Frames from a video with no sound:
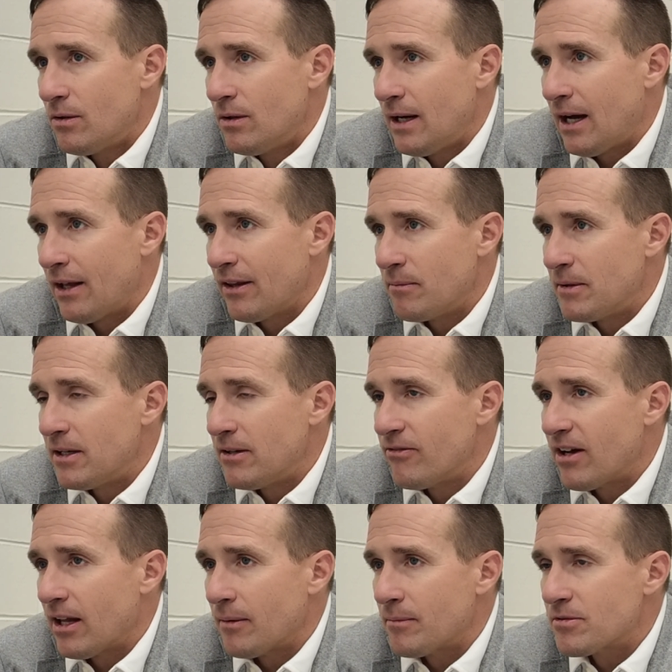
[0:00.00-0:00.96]
how they've been
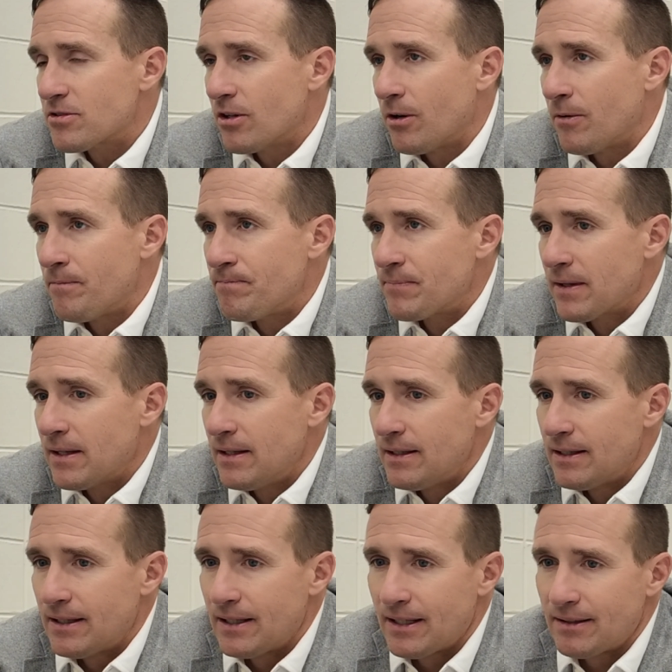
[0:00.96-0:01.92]
developed. So
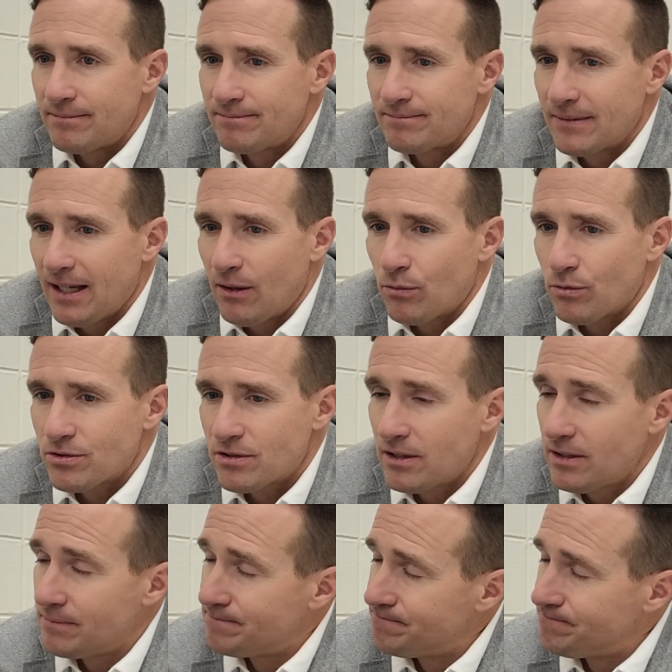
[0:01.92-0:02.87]
yeah, we'll see.